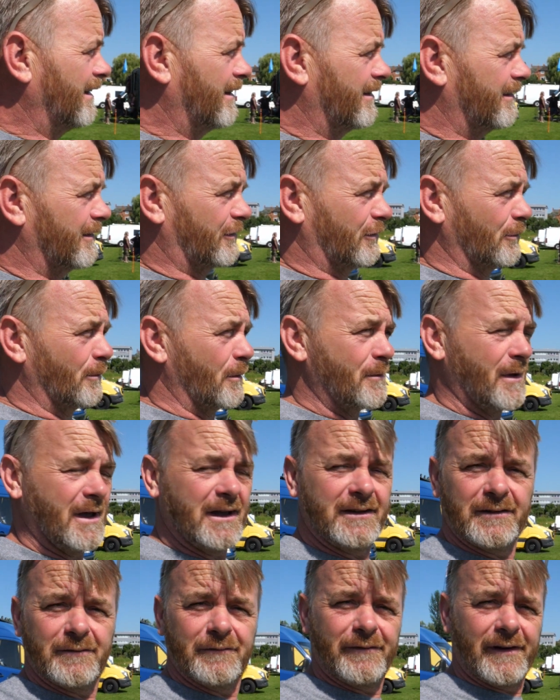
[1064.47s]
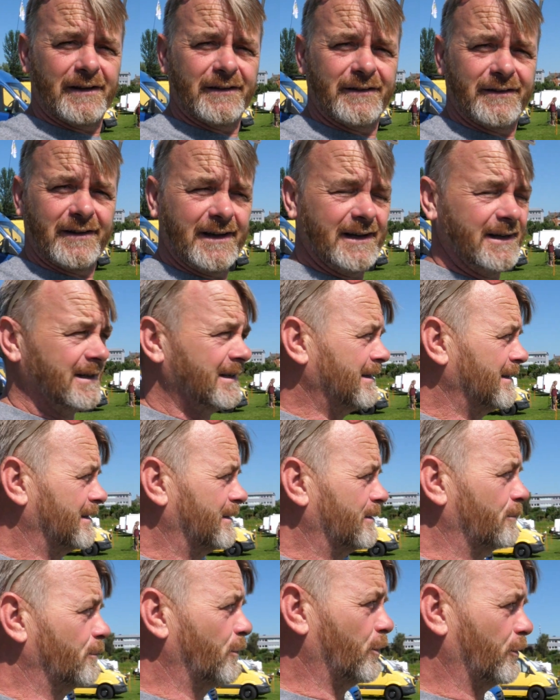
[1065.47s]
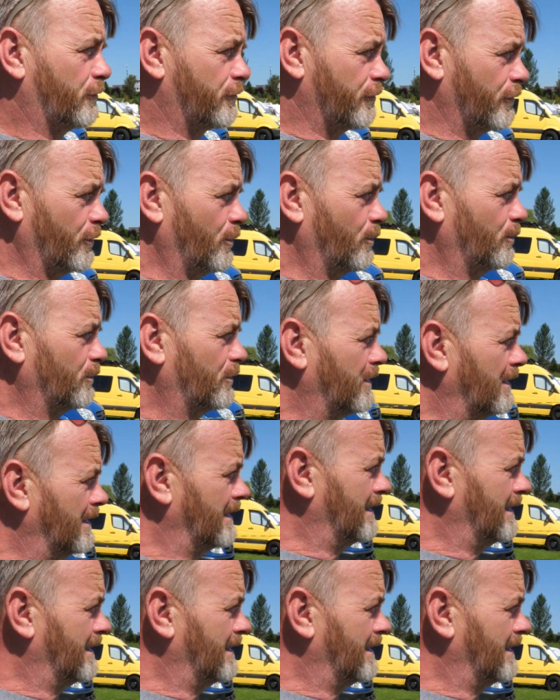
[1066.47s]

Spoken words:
There's some amazing vans here, motorhomes,